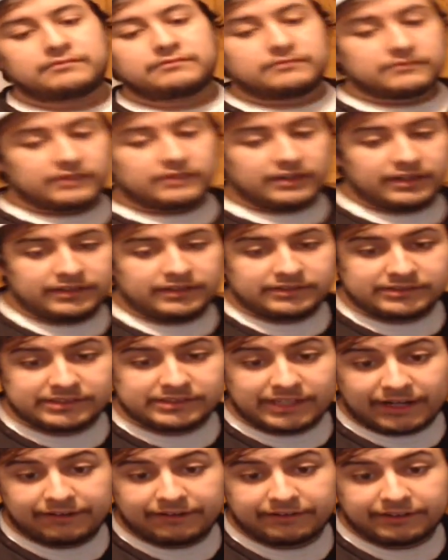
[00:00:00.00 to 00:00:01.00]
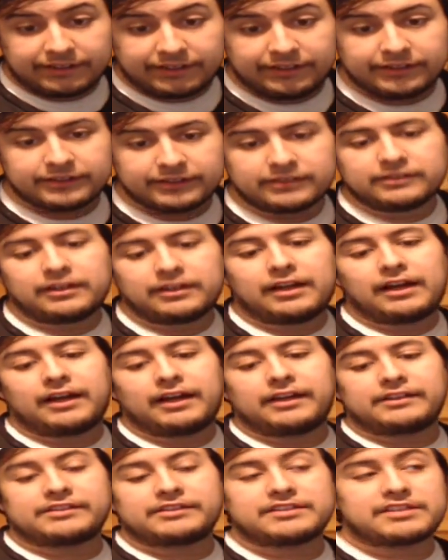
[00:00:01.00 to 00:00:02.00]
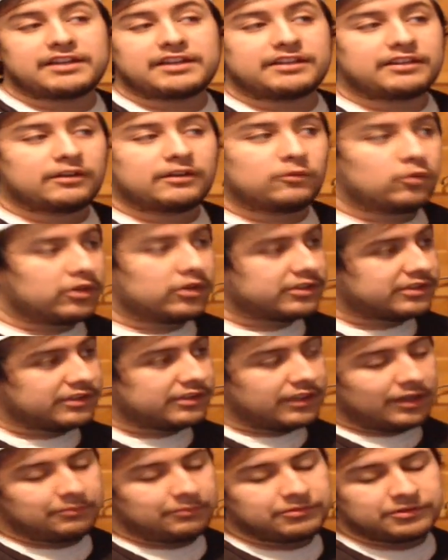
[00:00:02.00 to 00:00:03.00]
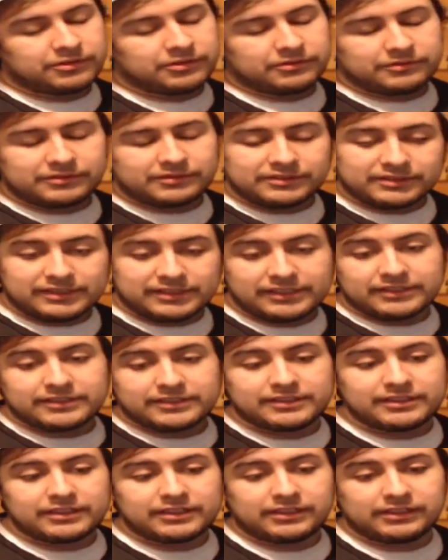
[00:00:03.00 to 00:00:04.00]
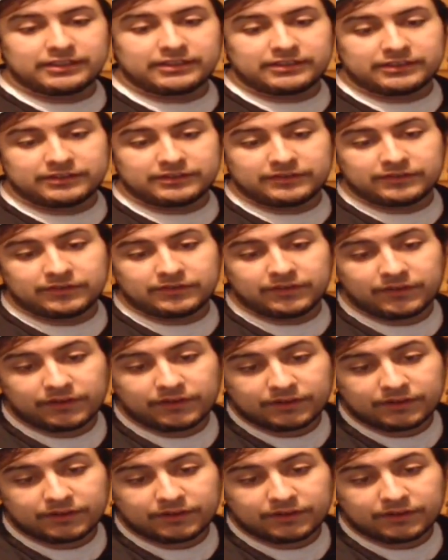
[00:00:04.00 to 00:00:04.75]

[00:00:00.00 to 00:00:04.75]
Alright, Tyrant here. I just got done watching episode 6 of